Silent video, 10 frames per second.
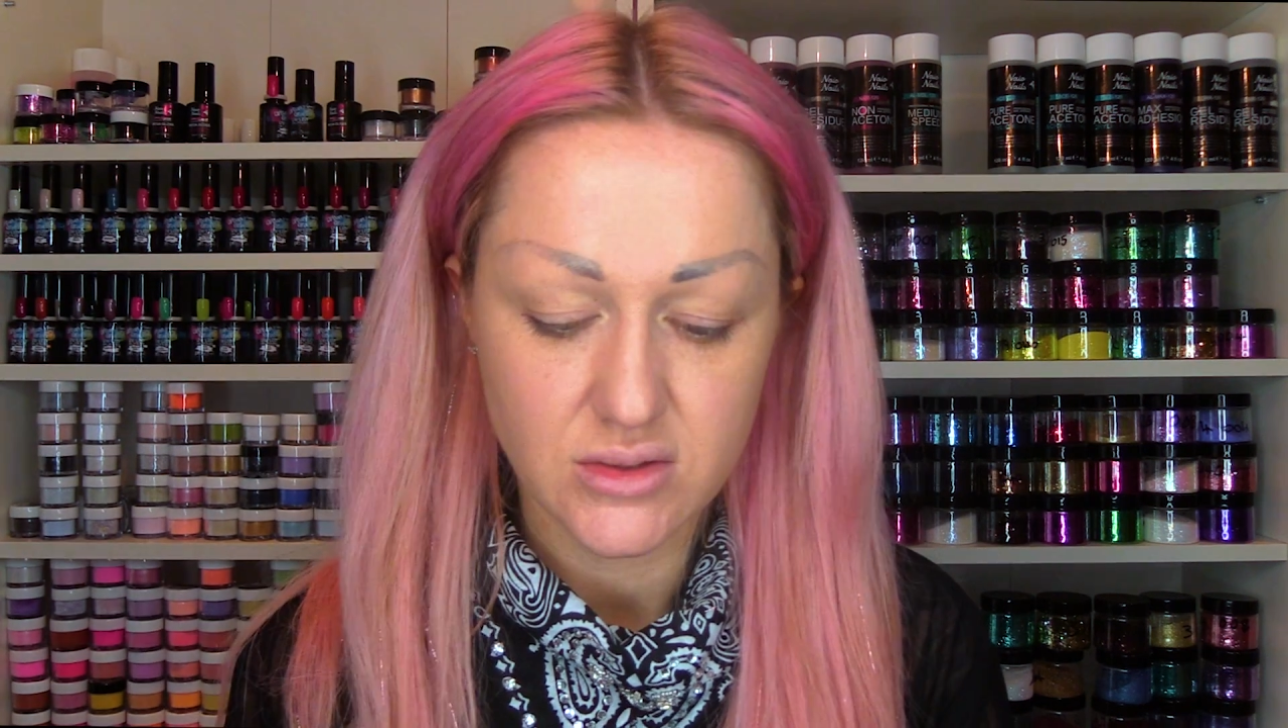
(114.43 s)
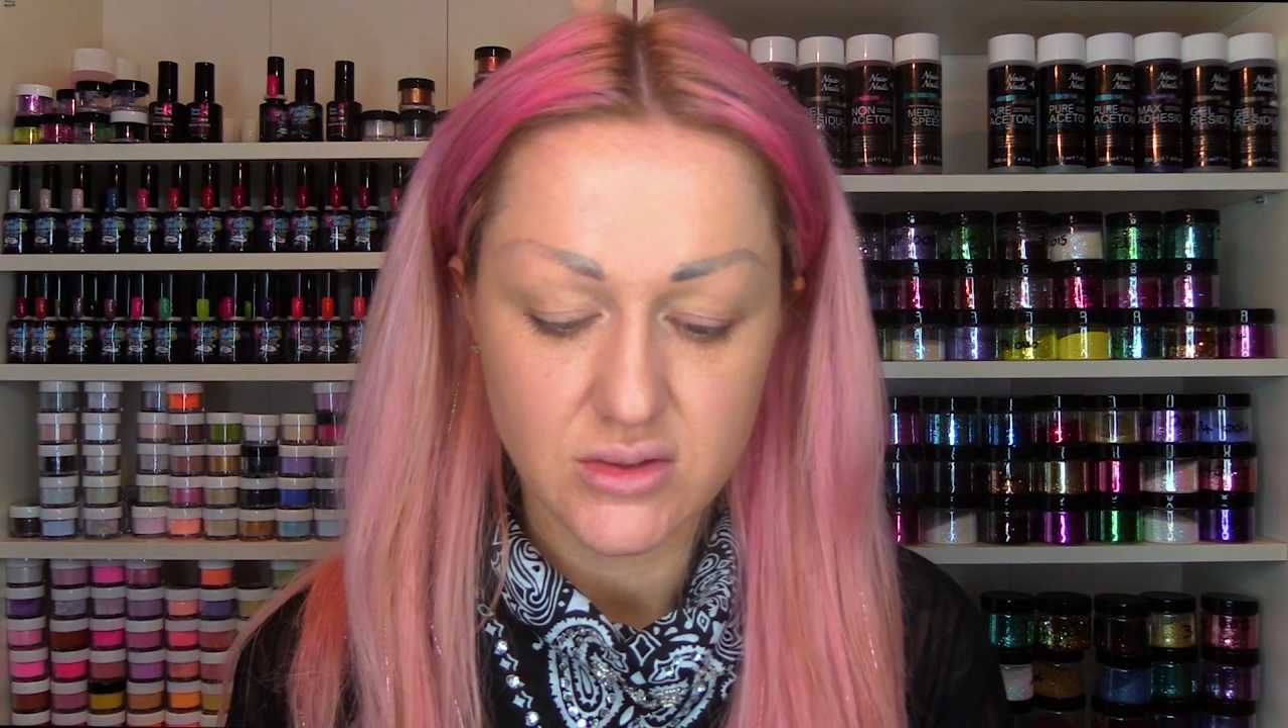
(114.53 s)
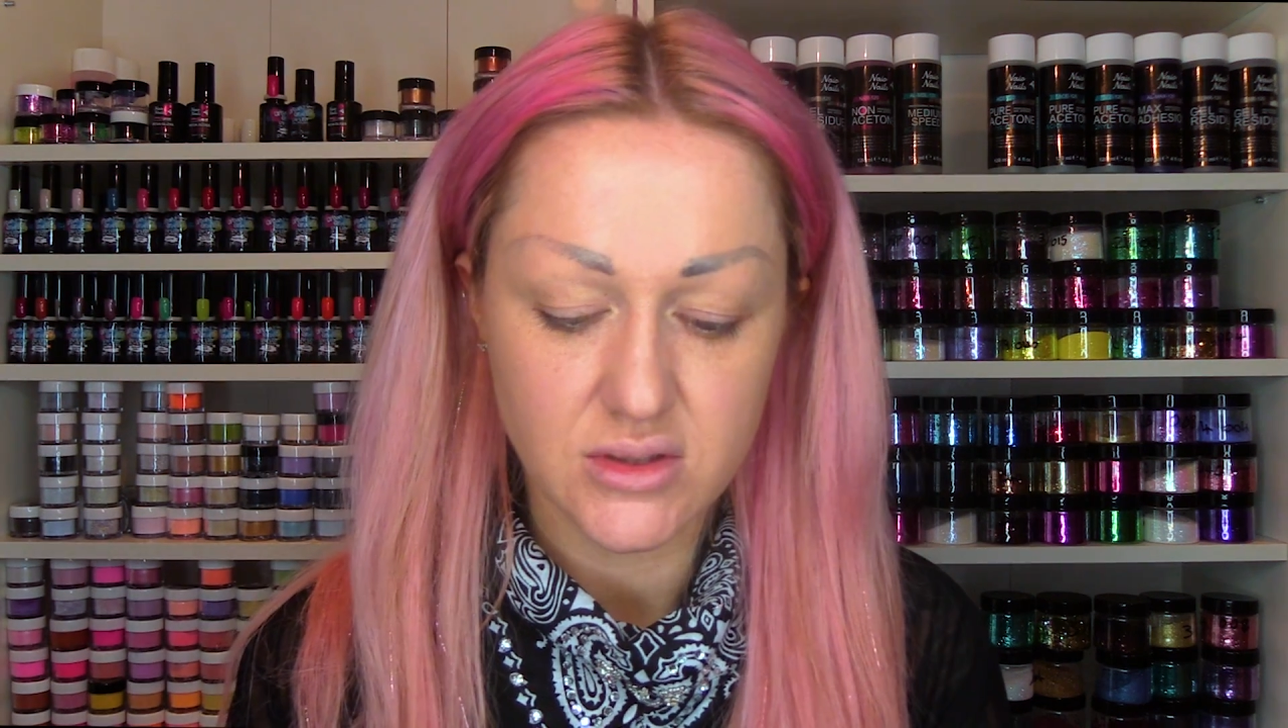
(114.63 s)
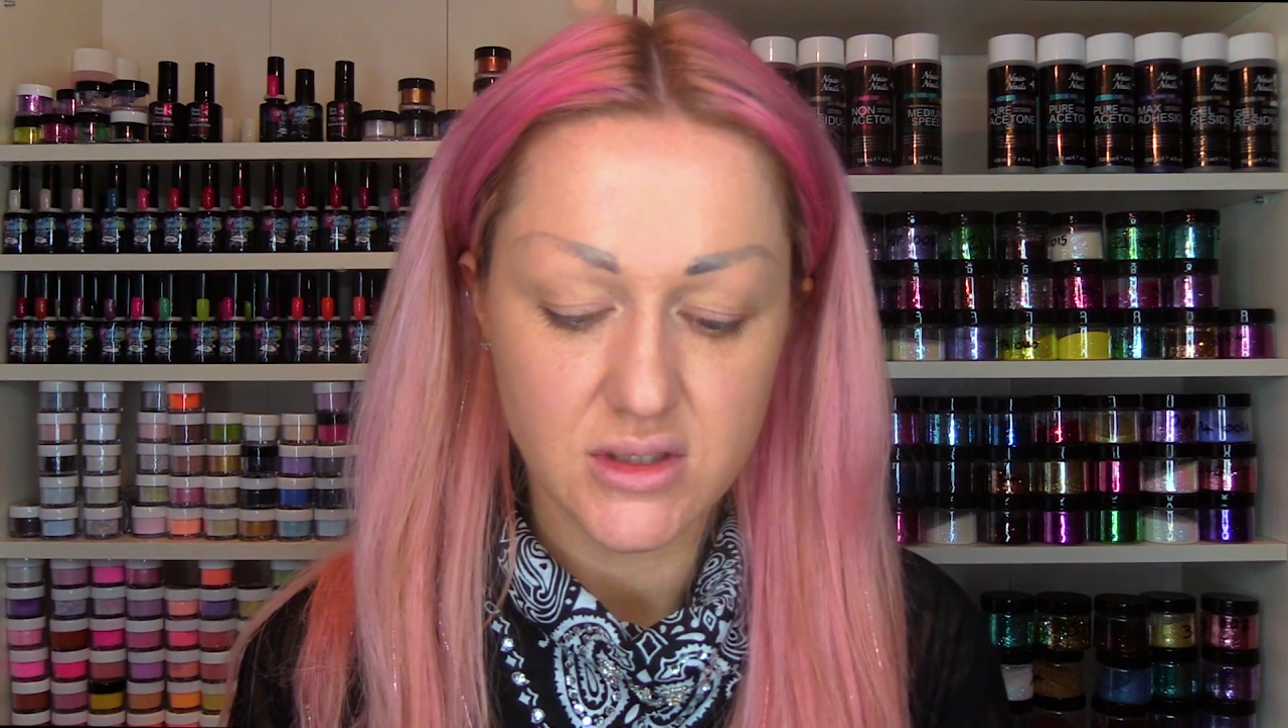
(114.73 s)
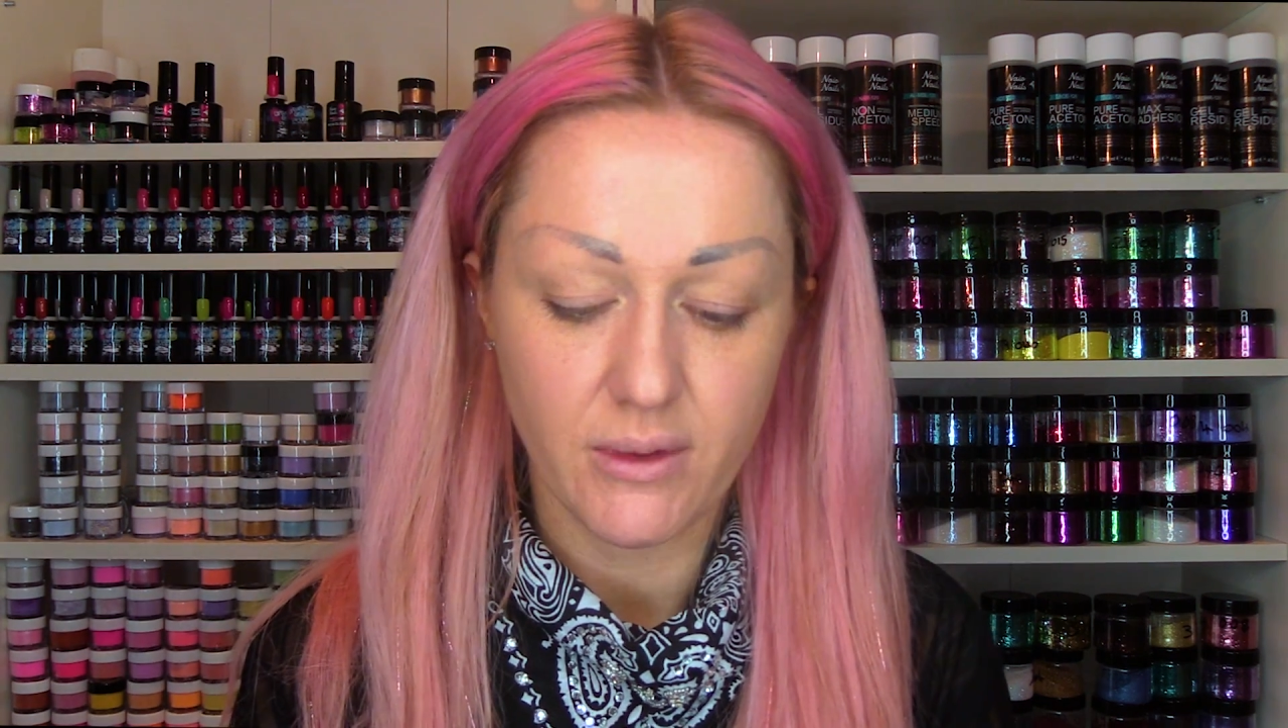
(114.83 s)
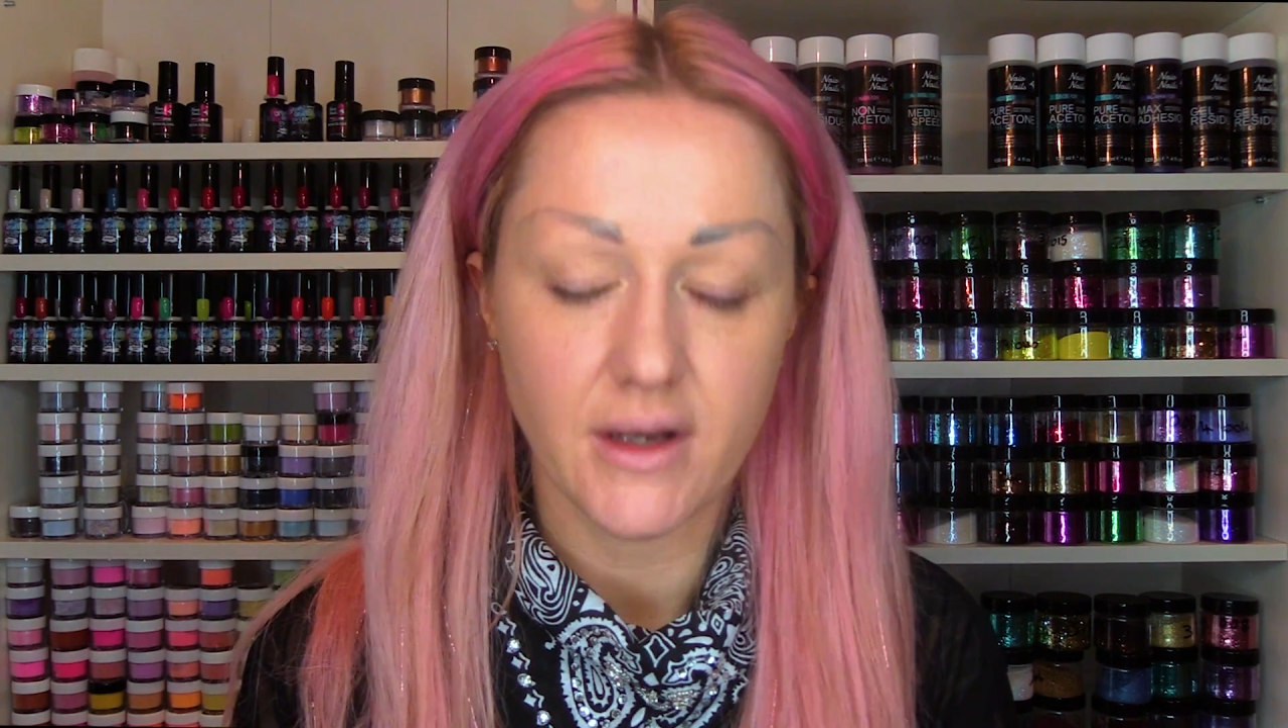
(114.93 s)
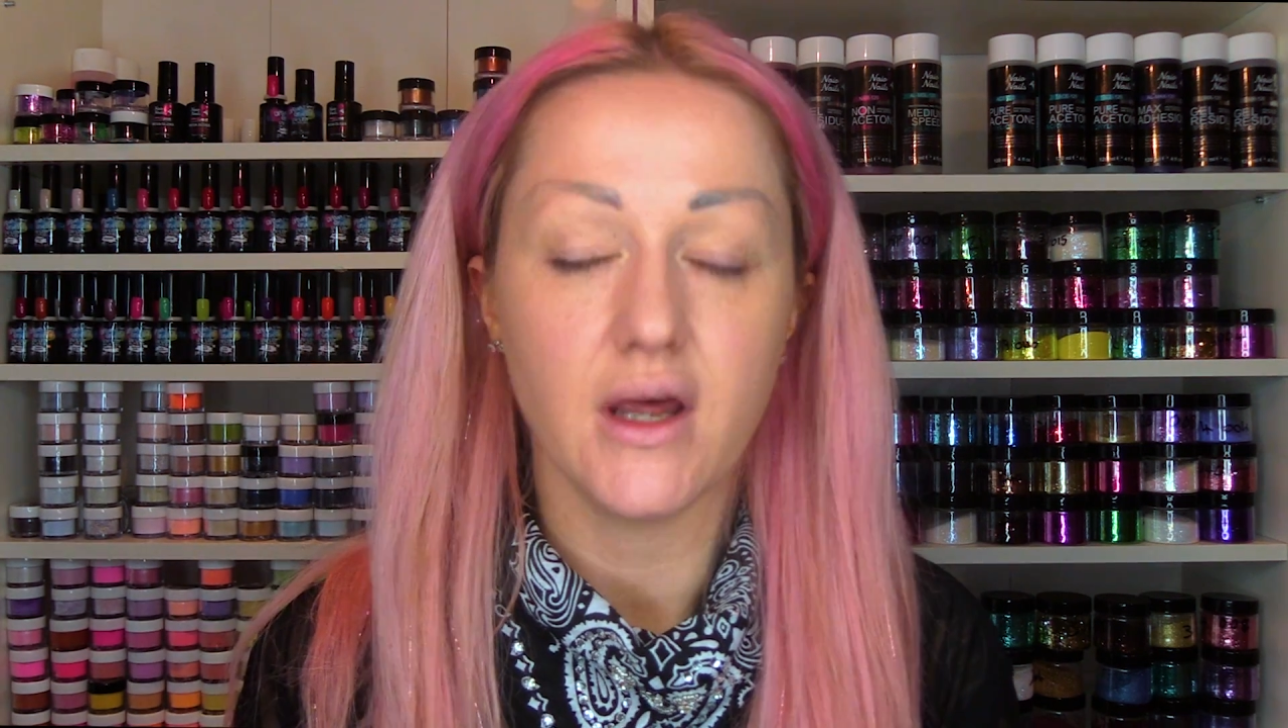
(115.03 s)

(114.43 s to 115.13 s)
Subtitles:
just so I